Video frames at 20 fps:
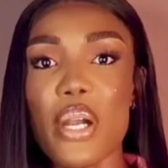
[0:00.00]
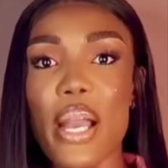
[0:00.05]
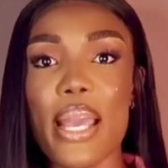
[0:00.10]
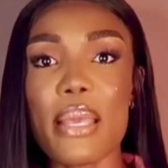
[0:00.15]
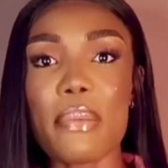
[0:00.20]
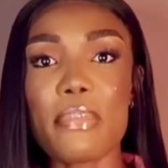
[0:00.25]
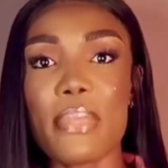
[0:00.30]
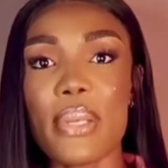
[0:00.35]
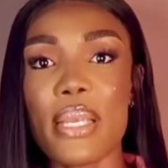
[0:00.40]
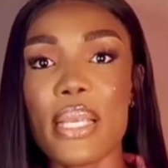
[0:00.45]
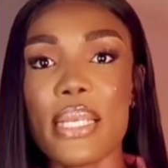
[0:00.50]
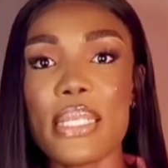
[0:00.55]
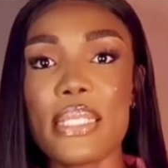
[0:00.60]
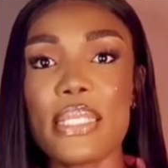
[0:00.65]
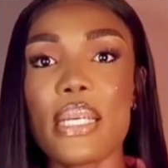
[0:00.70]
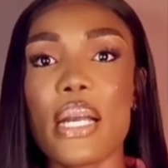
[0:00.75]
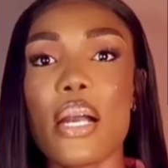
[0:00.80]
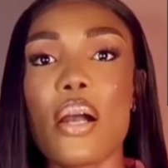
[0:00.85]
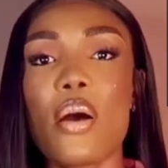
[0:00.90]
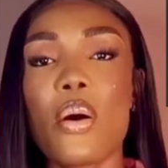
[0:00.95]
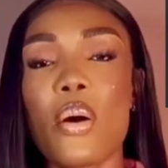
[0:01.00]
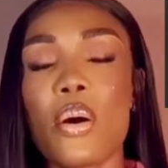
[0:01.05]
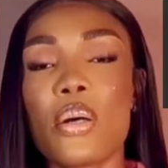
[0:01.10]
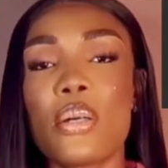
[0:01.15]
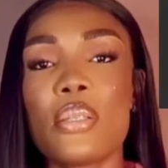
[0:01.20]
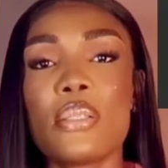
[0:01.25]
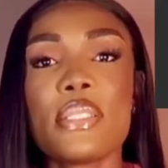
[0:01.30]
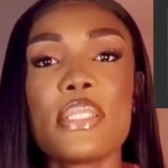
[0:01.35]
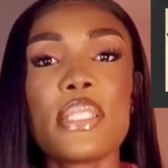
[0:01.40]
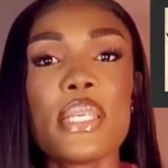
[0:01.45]
I made
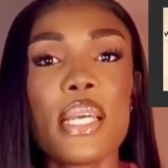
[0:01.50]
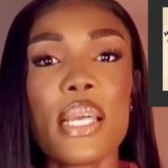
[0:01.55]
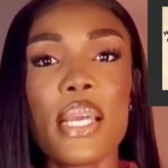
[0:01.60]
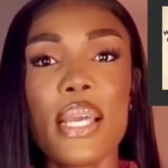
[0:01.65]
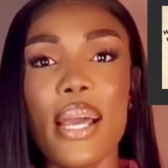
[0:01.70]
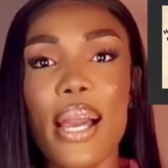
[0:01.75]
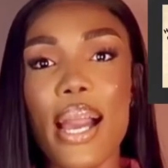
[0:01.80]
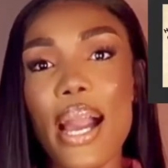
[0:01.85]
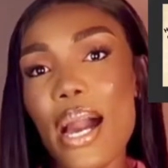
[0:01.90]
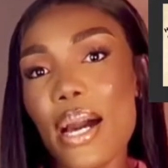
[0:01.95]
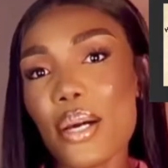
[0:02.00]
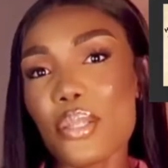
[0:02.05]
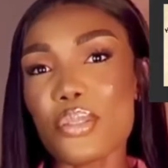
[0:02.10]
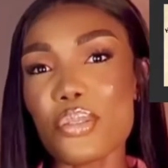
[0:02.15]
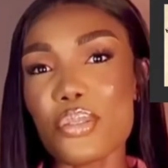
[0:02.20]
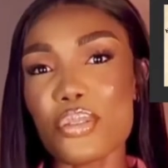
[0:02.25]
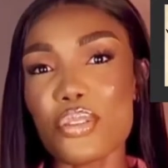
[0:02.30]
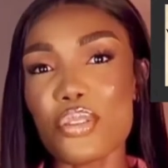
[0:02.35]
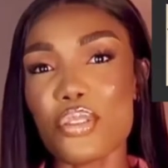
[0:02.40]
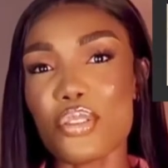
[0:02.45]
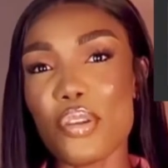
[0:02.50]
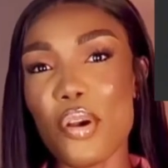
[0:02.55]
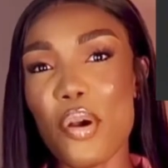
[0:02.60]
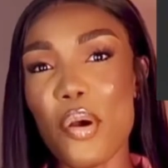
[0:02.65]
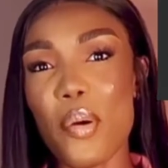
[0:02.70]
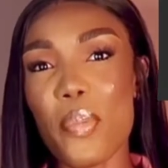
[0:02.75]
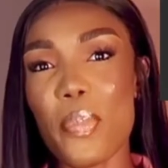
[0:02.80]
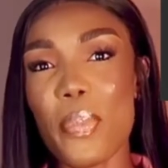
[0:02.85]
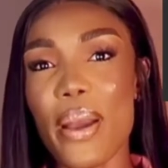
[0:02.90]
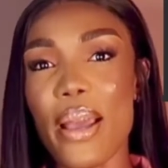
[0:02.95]
on how to
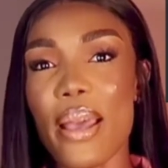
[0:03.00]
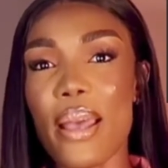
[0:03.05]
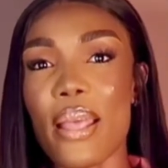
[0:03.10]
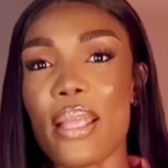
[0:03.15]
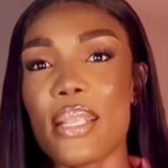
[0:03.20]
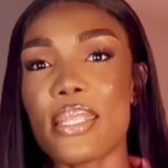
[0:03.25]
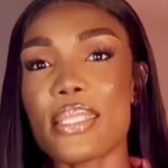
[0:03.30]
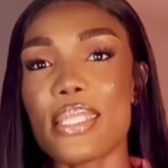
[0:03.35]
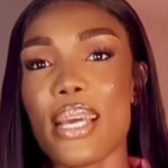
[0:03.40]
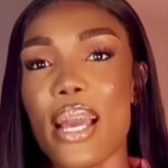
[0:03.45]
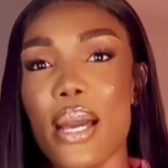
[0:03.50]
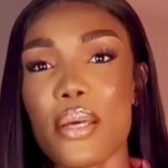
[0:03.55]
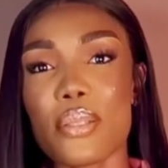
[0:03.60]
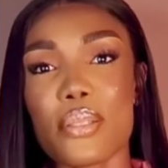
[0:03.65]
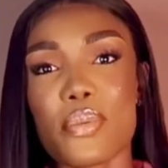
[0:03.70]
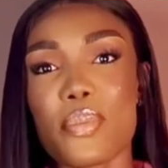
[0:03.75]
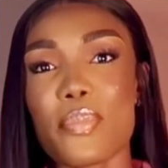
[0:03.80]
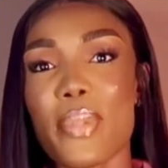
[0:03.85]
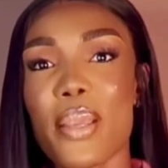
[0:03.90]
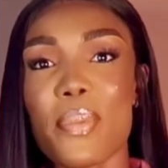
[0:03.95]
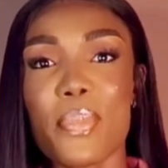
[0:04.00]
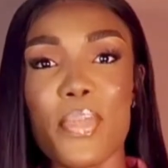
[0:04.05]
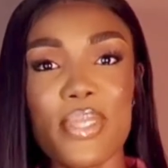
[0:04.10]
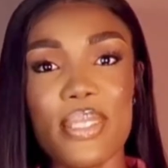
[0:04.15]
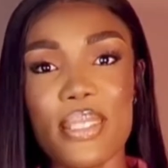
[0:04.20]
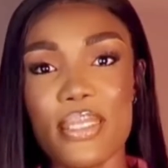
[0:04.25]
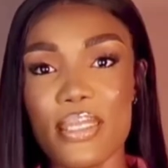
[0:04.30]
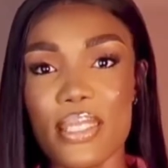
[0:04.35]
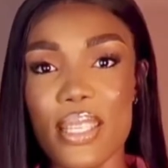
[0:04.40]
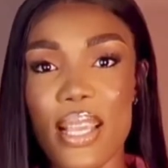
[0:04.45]
shop and how to make
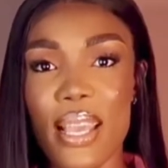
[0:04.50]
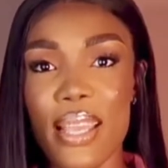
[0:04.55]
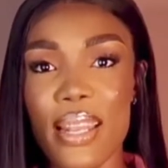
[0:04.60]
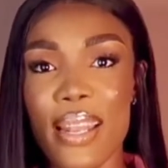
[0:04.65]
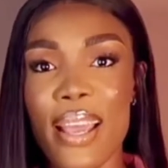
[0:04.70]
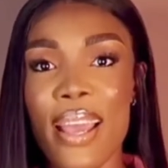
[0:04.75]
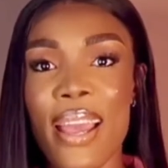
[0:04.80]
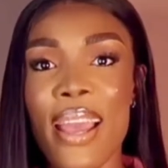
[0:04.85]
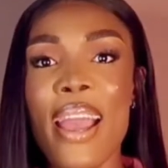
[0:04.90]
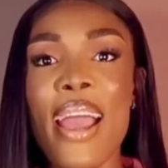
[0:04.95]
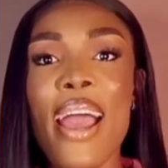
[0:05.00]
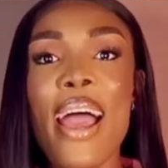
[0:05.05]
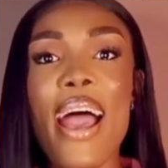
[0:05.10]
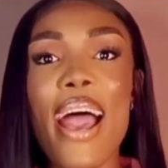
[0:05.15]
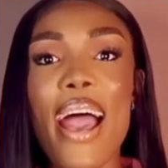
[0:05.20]
money in China,